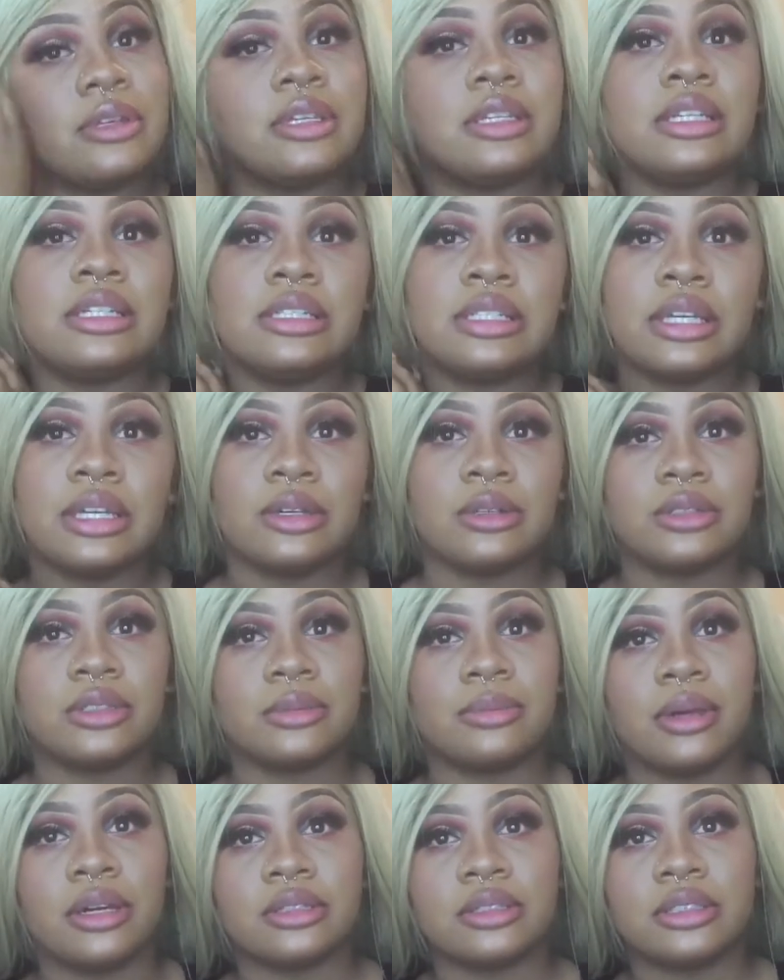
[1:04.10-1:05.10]
you the
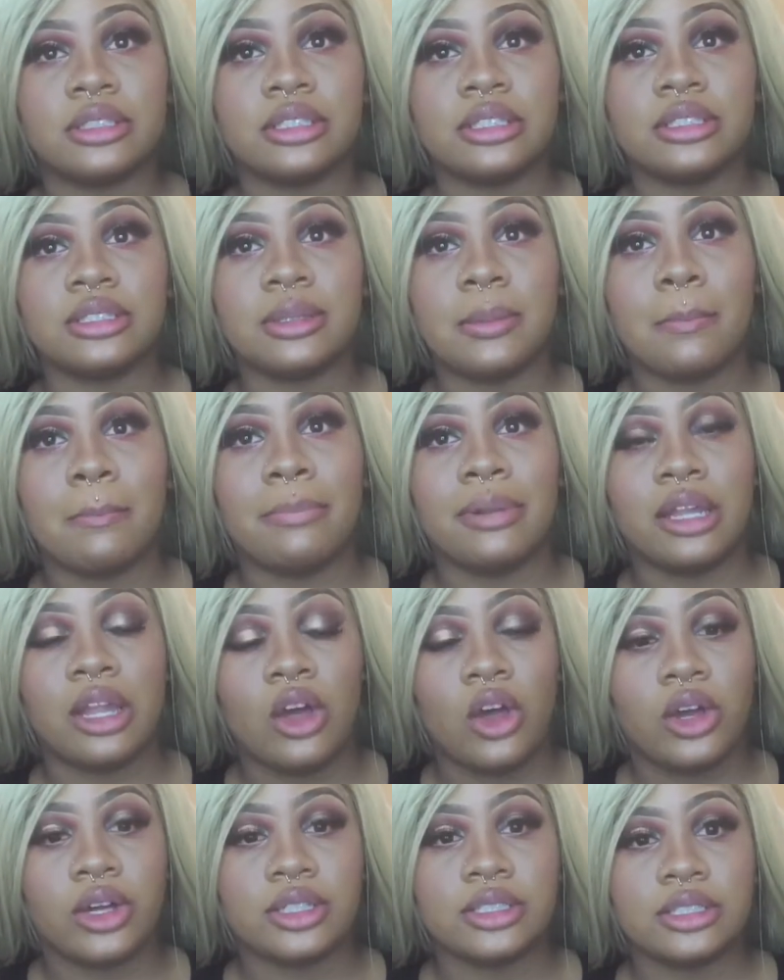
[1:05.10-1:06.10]
details about this
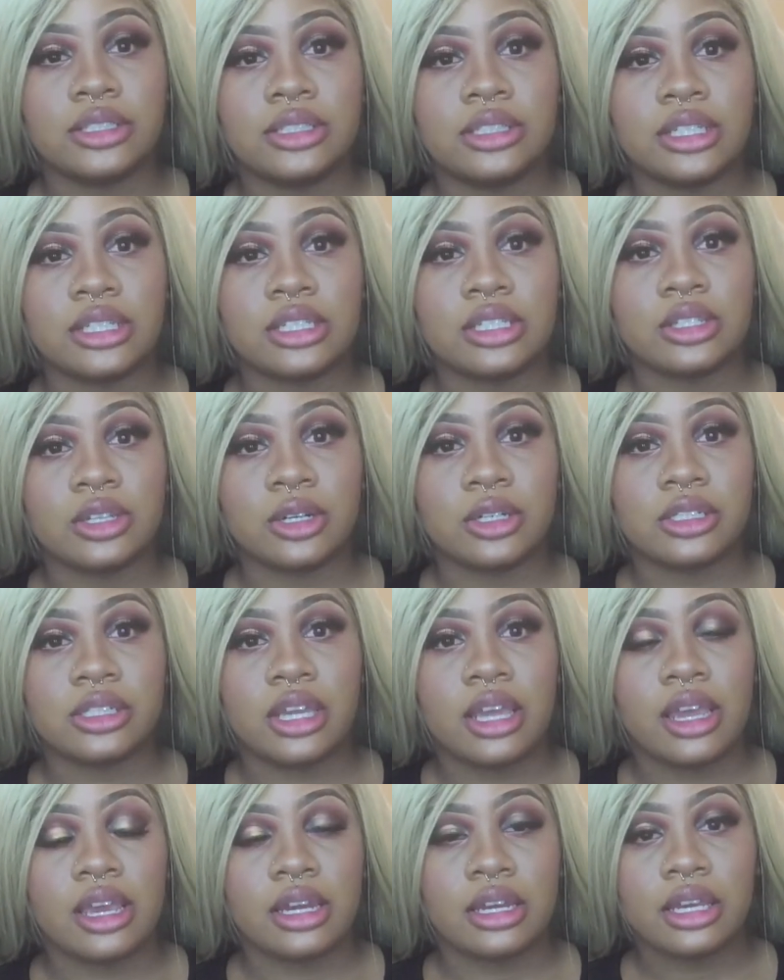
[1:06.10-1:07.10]
blonde
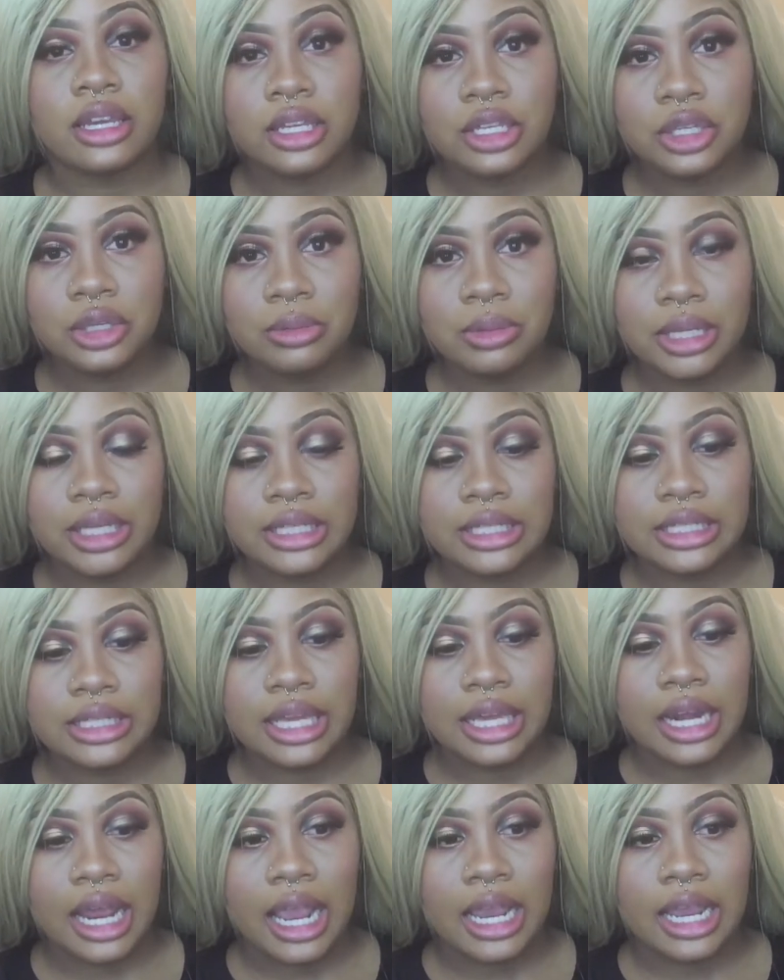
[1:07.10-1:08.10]
613 unit
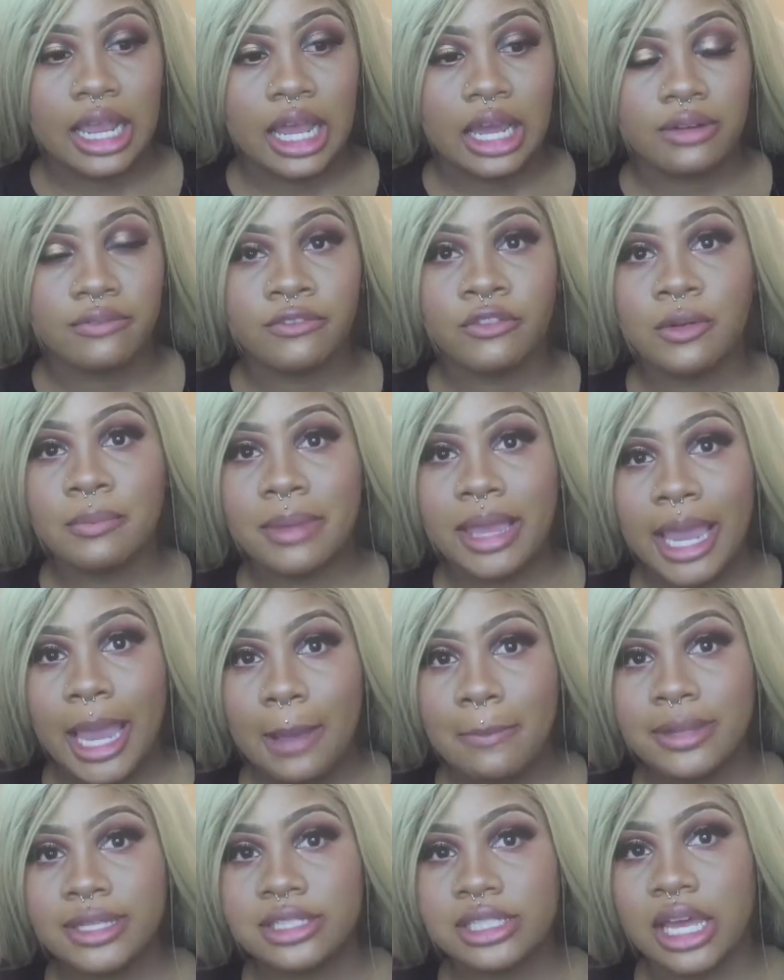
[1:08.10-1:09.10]
that I got from
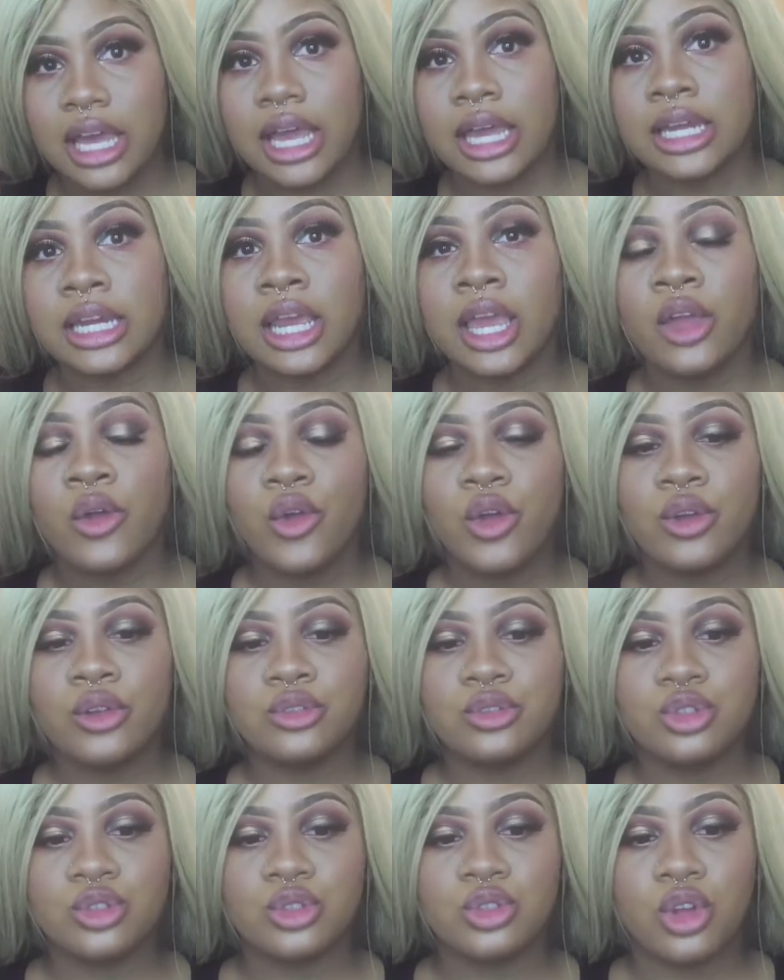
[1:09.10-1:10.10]
Amazon.
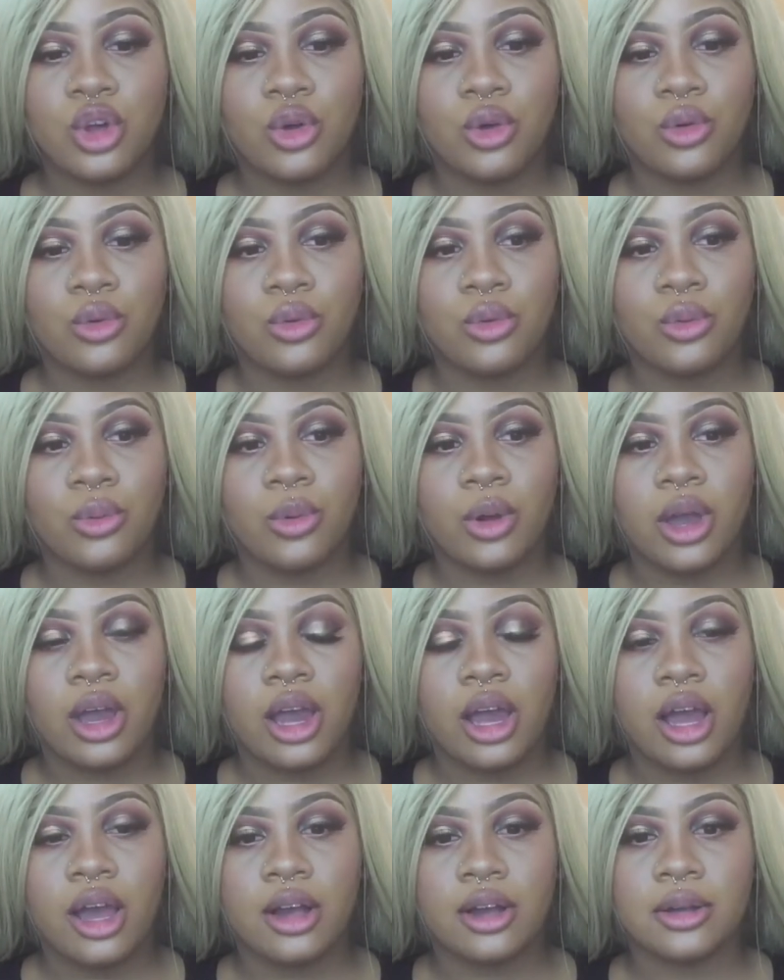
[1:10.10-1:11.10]
So
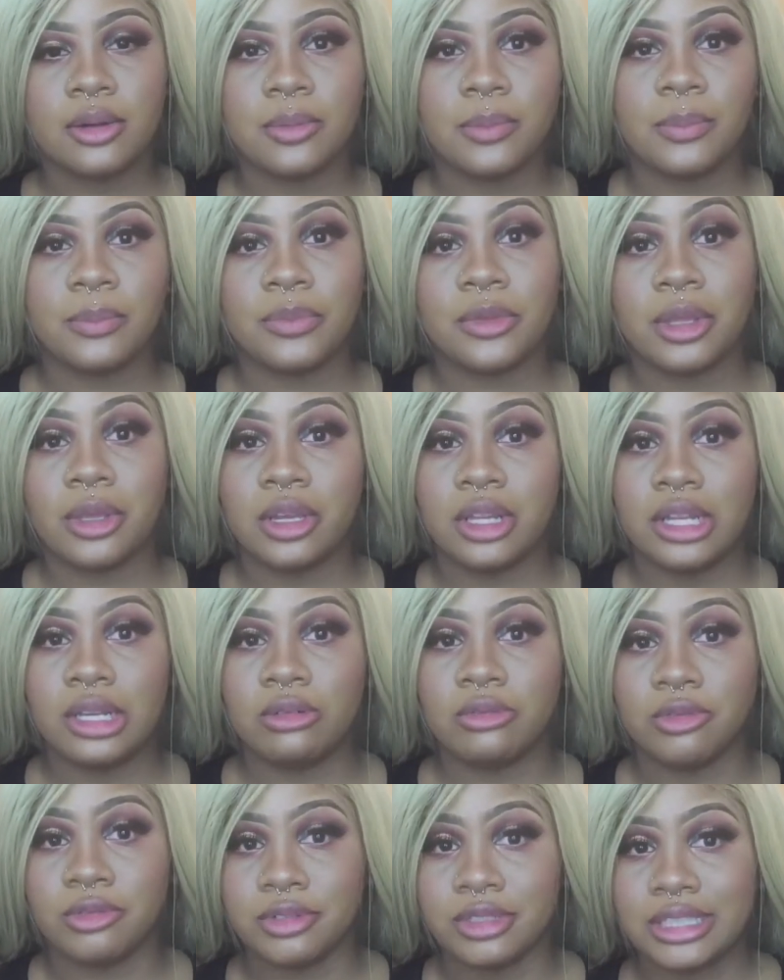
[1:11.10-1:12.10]

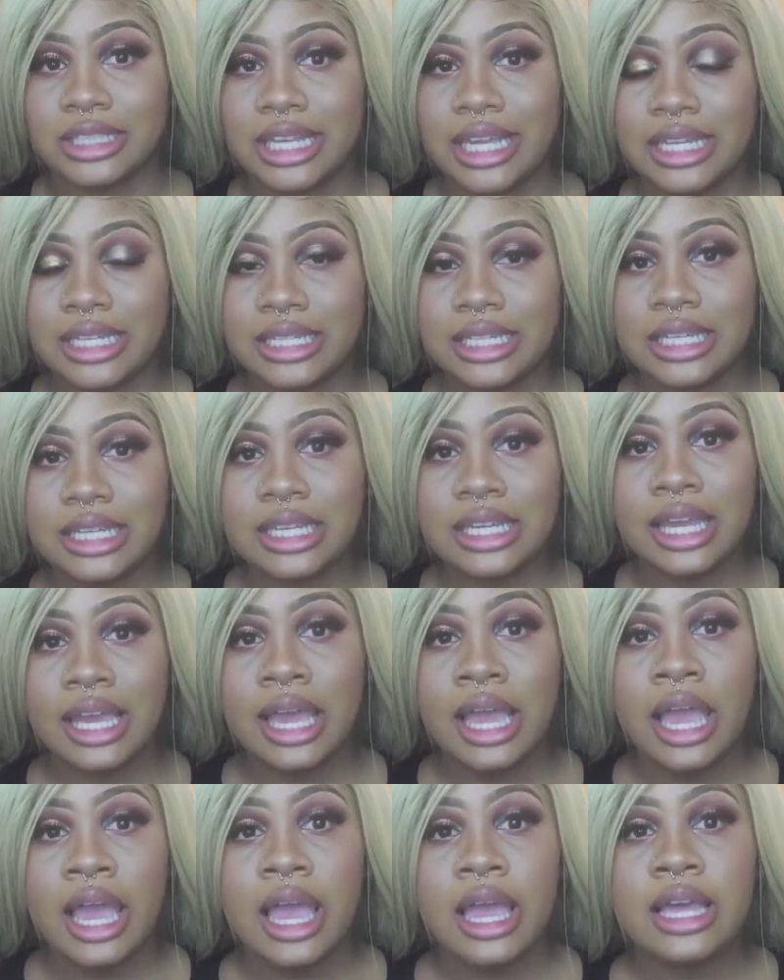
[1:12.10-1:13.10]
lately,
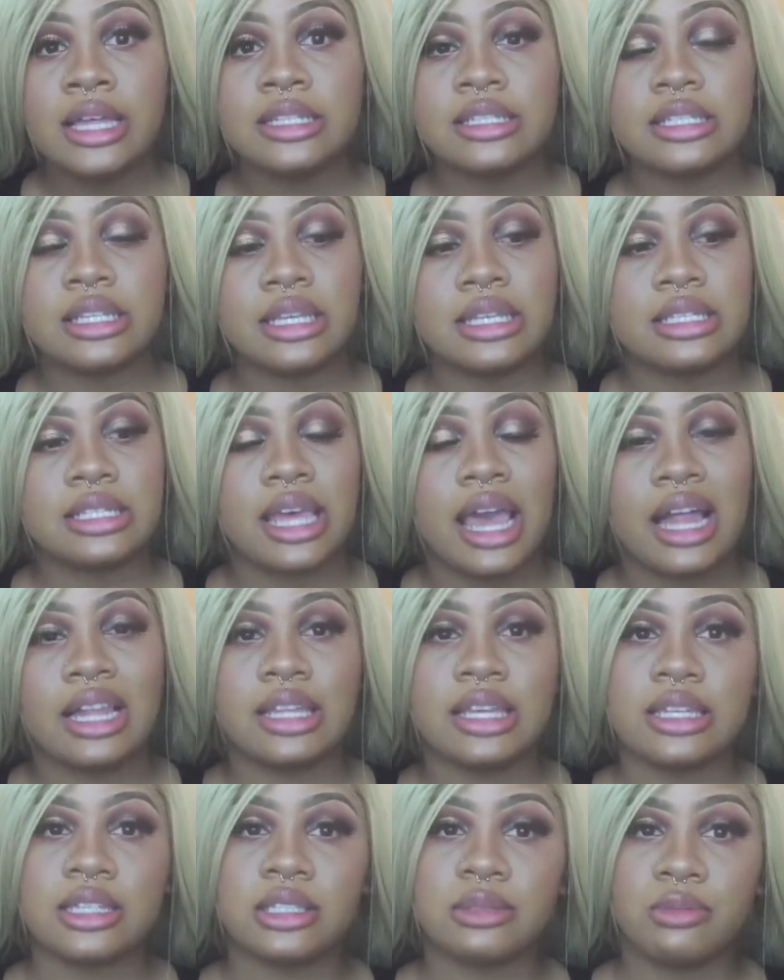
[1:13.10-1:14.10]
since
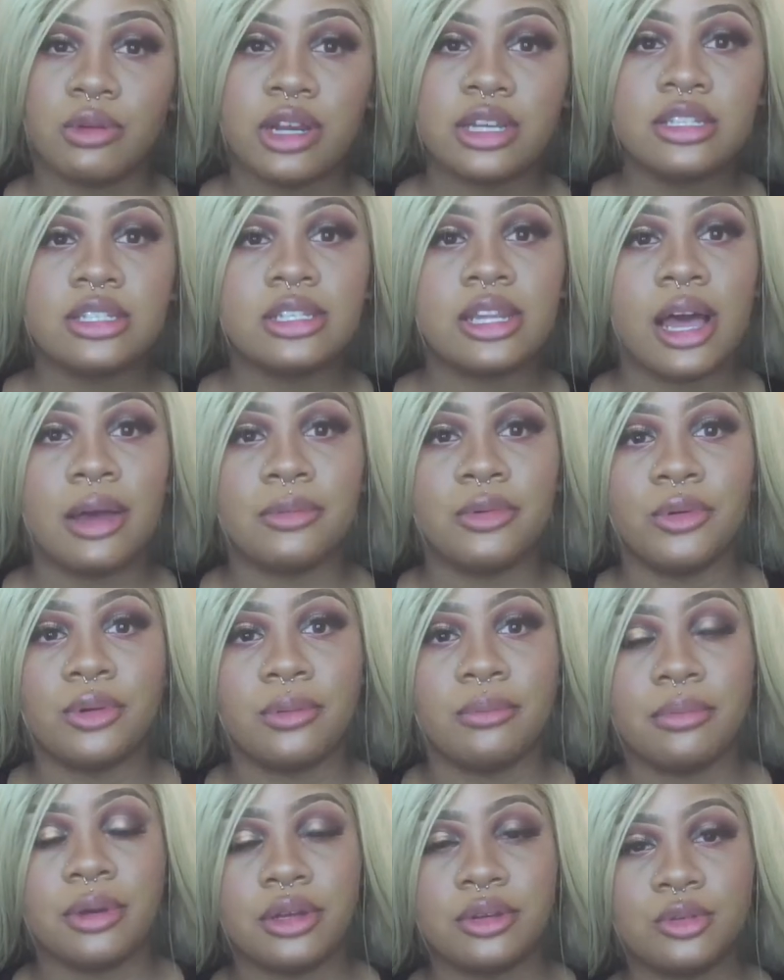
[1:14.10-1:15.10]
AliExpress stopped
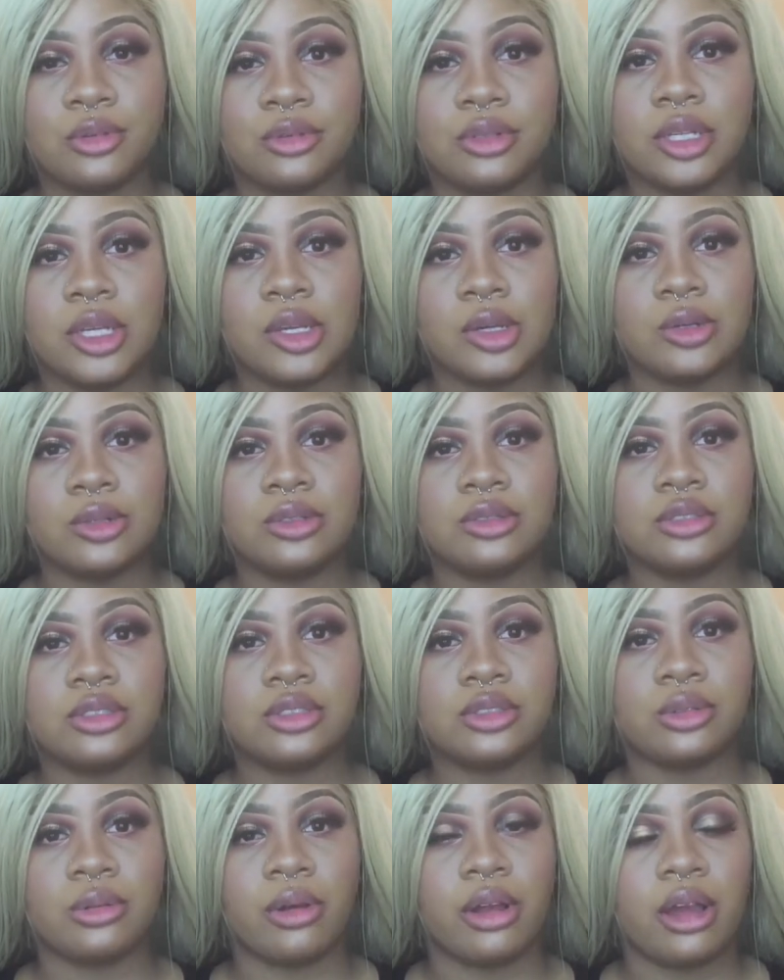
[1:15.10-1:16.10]
doing bundle
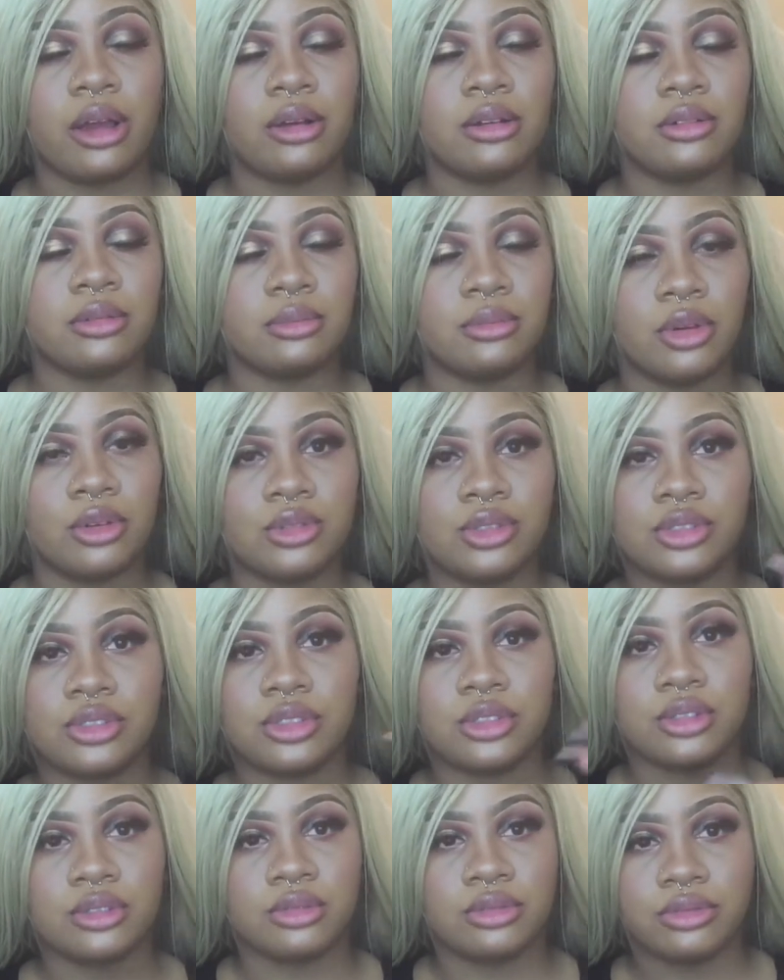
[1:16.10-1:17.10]
deals throughout
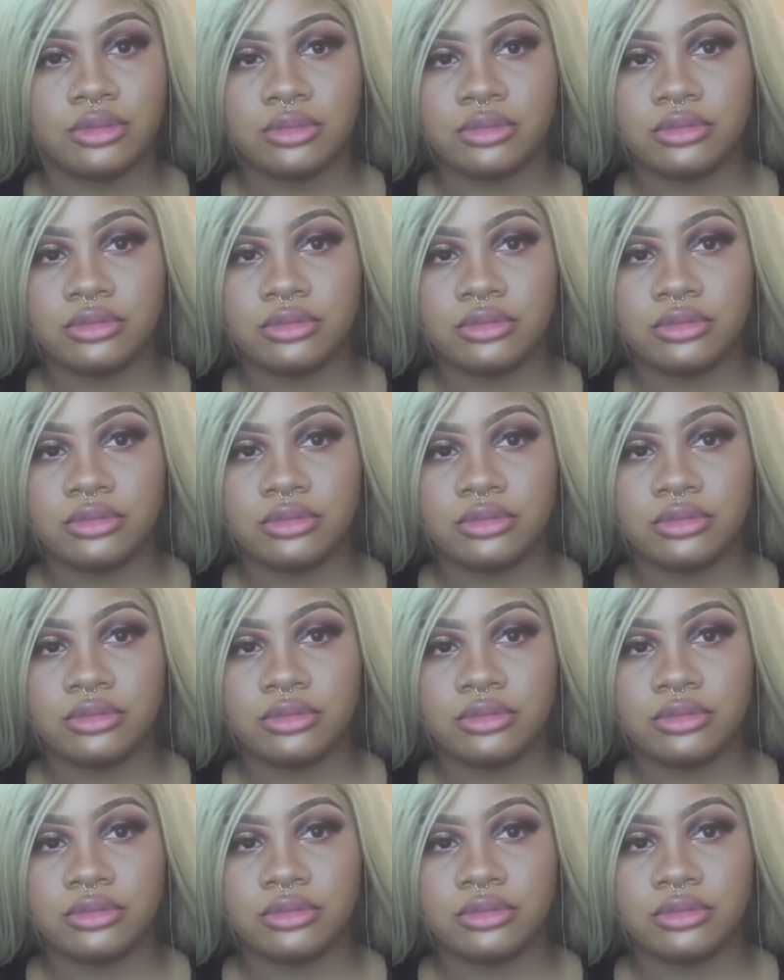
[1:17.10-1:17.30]
most of